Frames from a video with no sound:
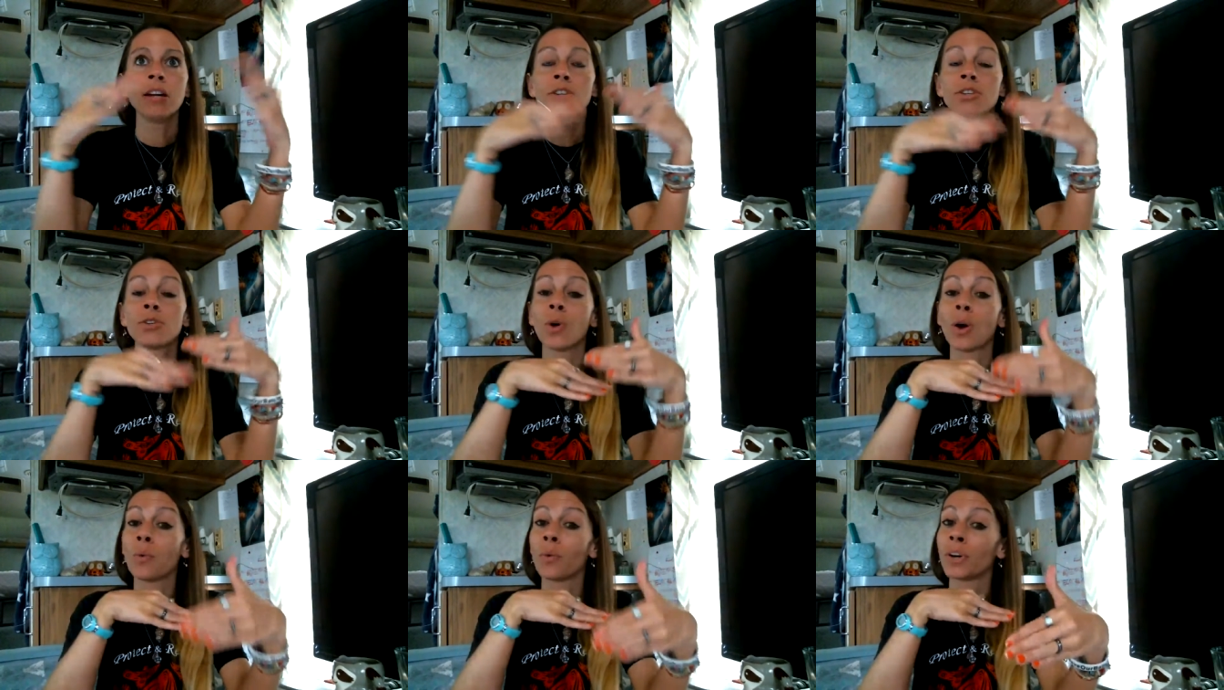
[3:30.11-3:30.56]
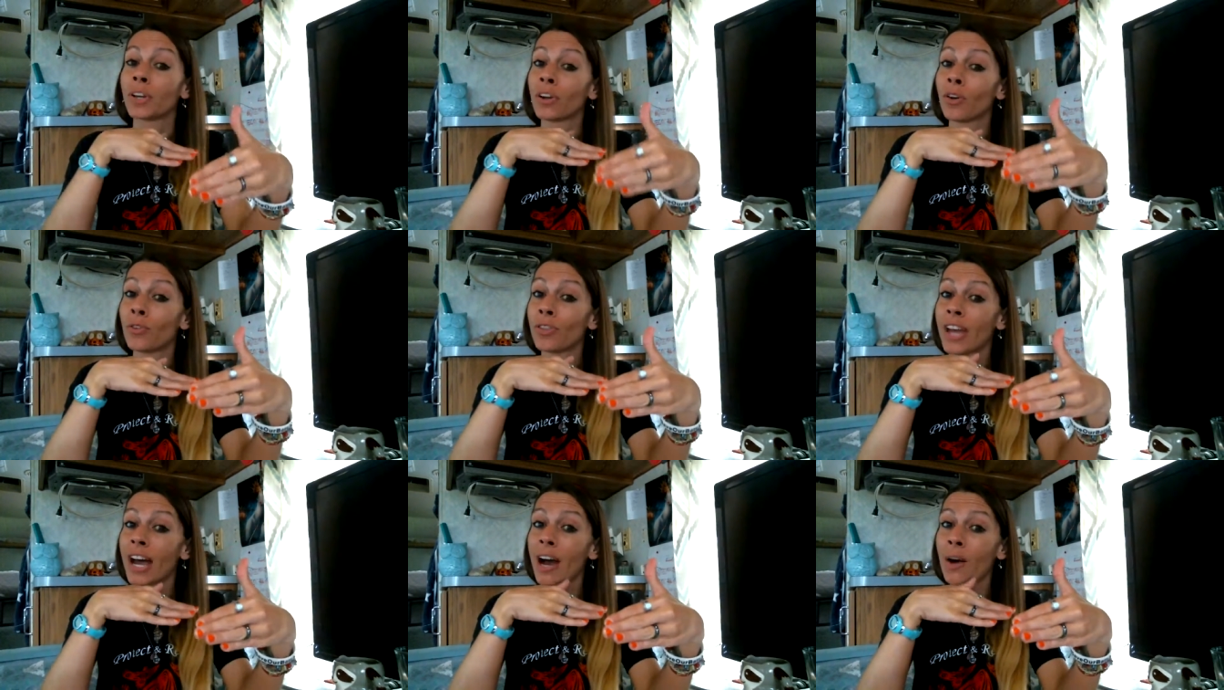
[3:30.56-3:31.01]
Do I want to
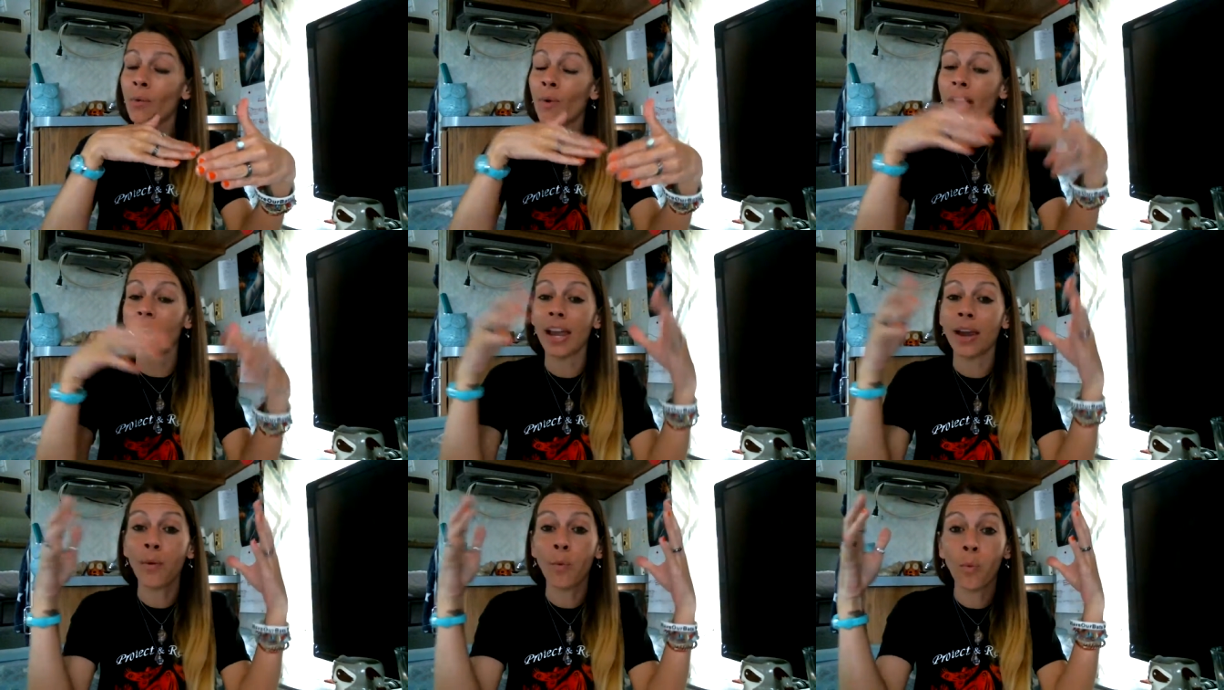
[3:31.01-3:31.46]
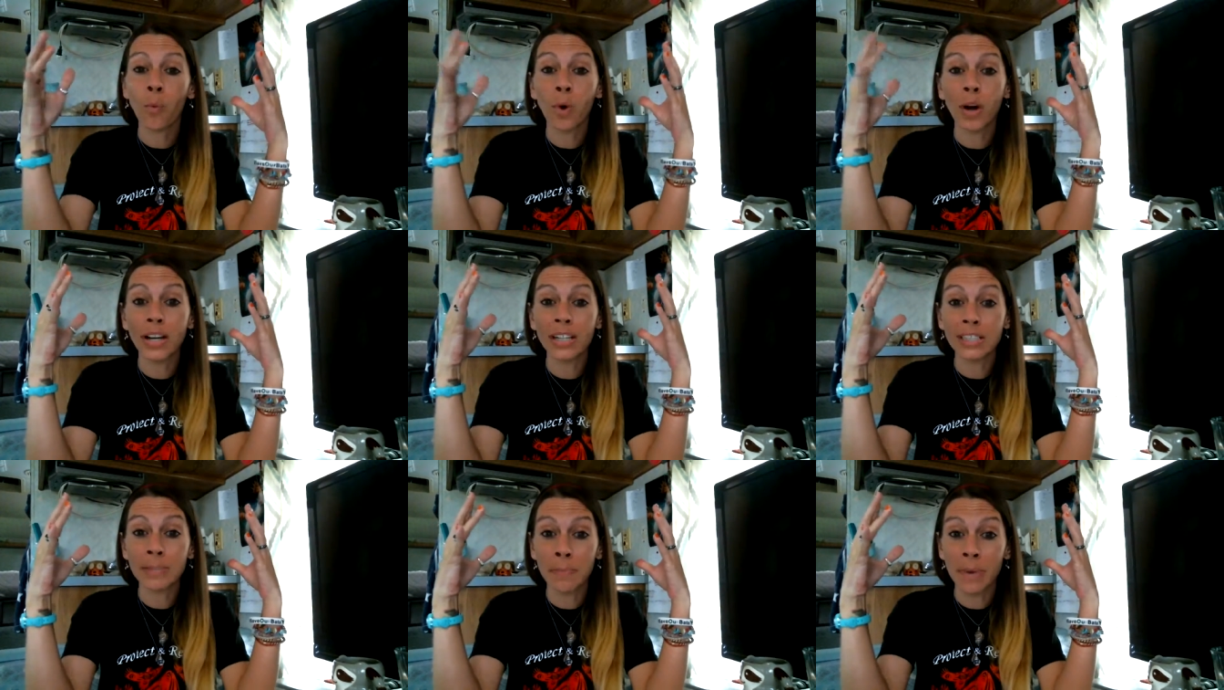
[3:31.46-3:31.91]
go that way?
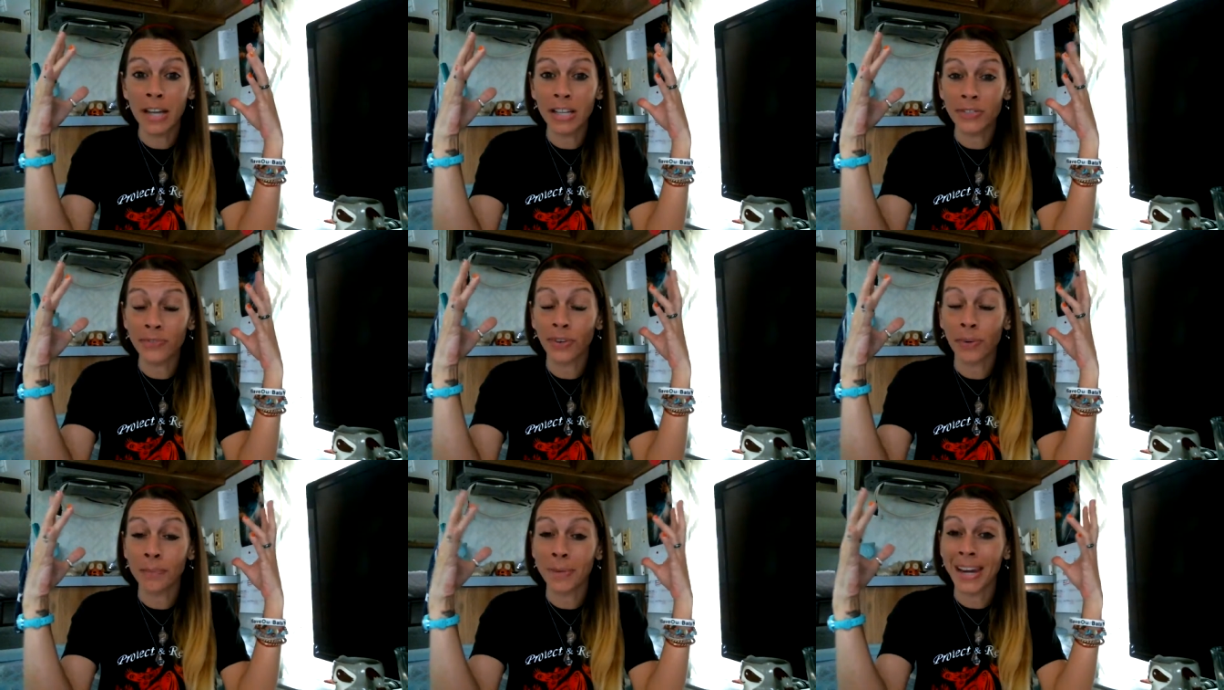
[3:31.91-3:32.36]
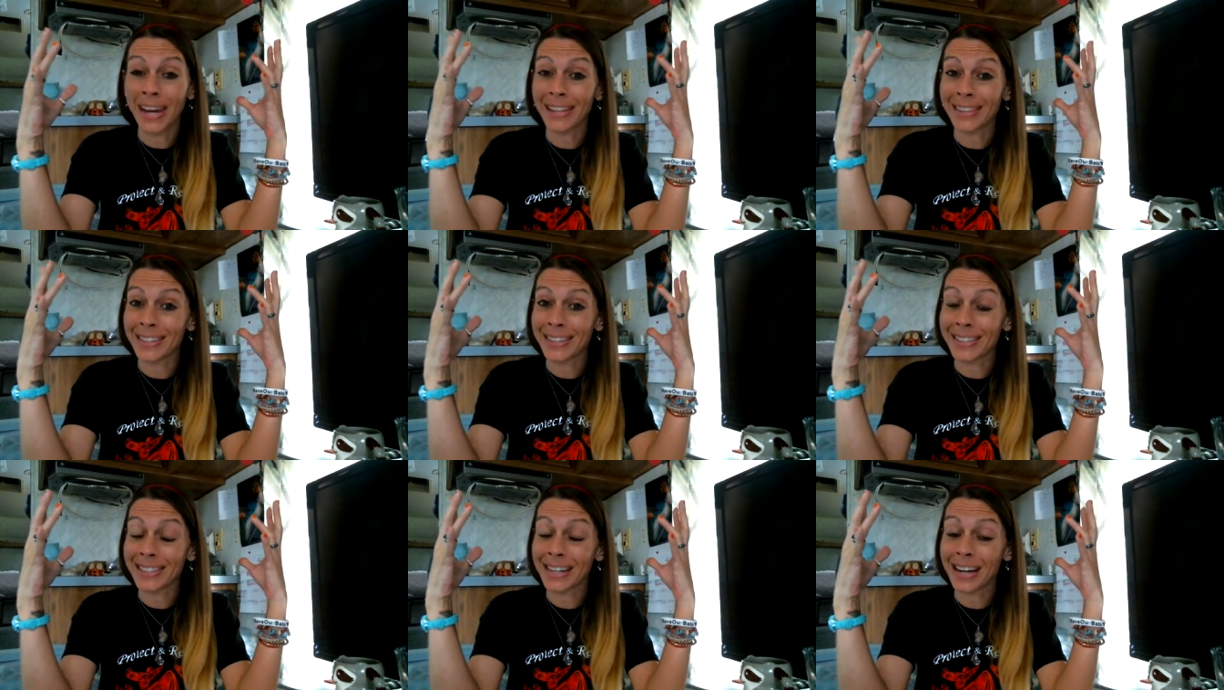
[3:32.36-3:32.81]
What is best for me
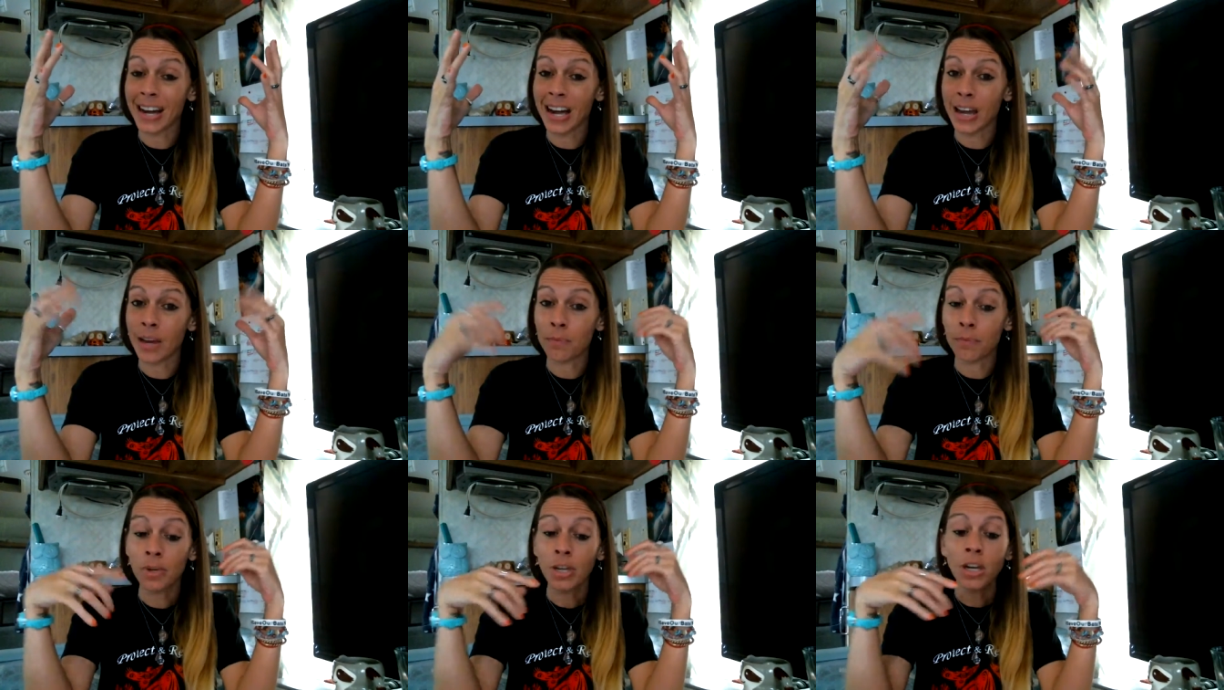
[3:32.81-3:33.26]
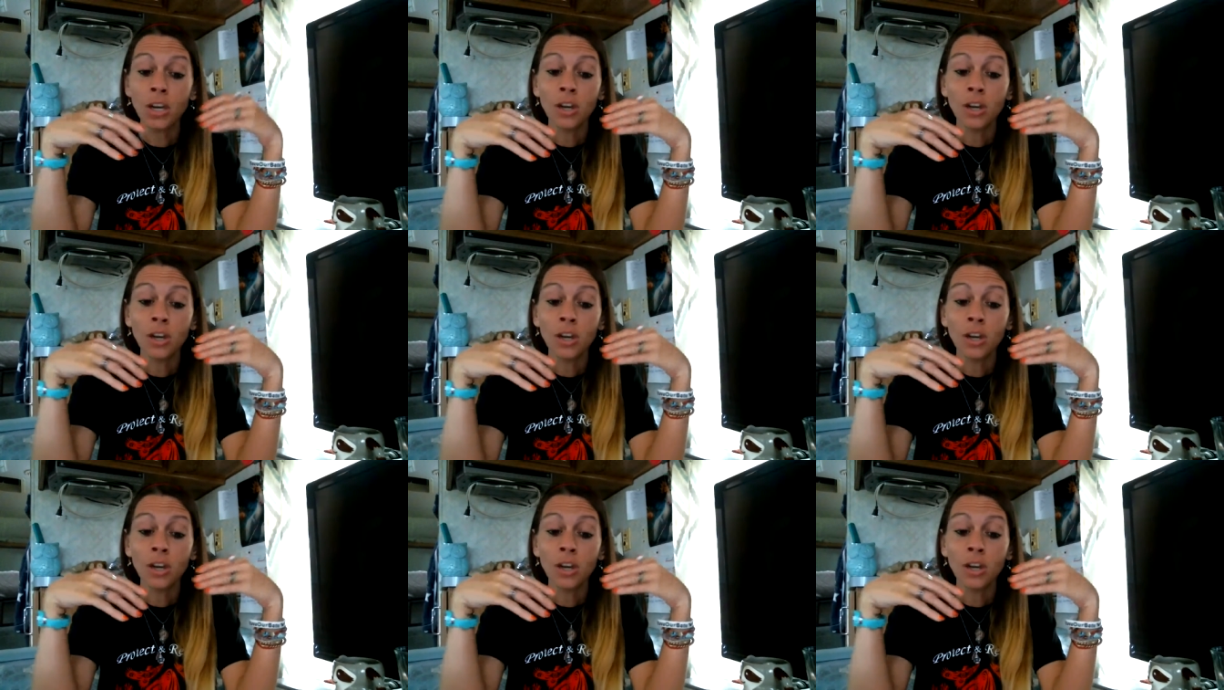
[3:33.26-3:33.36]
at this time?